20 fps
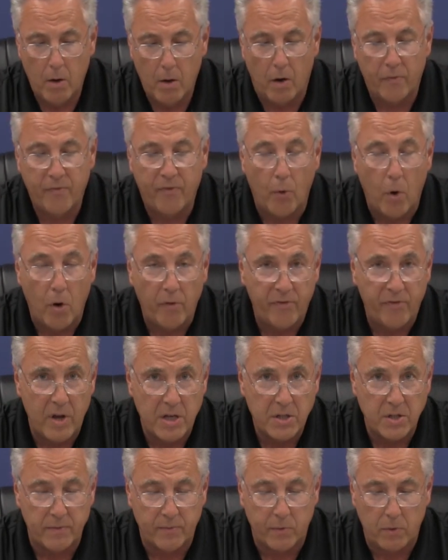our fall
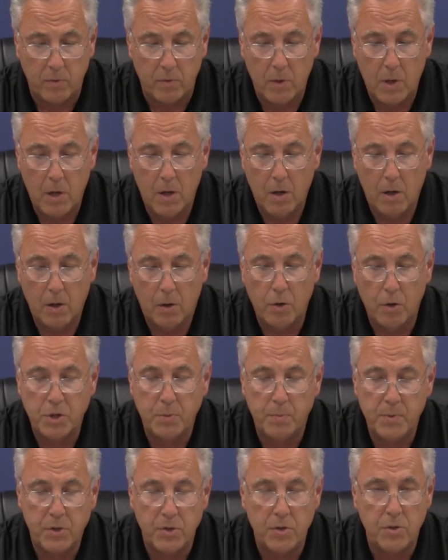festival,
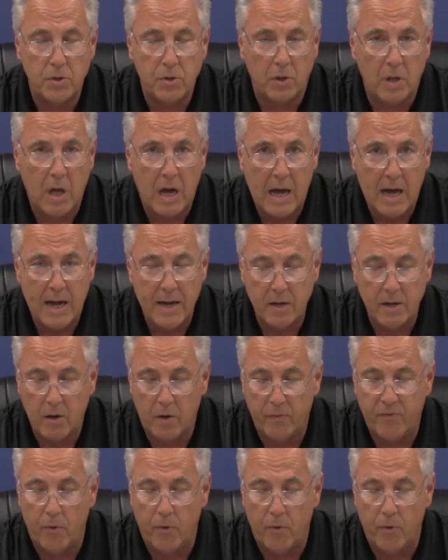Christmas in July,